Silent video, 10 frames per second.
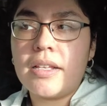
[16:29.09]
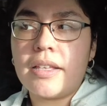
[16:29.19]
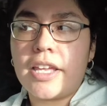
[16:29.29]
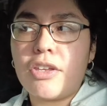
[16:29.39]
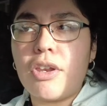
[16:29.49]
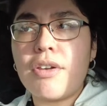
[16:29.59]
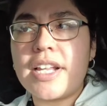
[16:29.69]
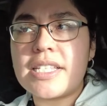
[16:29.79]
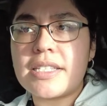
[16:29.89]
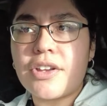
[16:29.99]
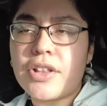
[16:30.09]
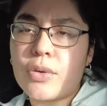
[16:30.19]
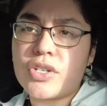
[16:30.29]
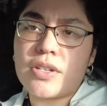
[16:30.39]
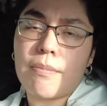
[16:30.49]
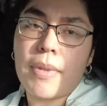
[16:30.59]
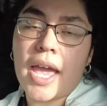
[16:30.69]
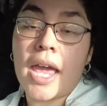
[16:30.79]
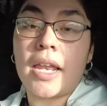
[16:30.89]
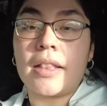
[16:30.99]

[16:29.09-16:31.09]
like, you don't necessarily wish them bad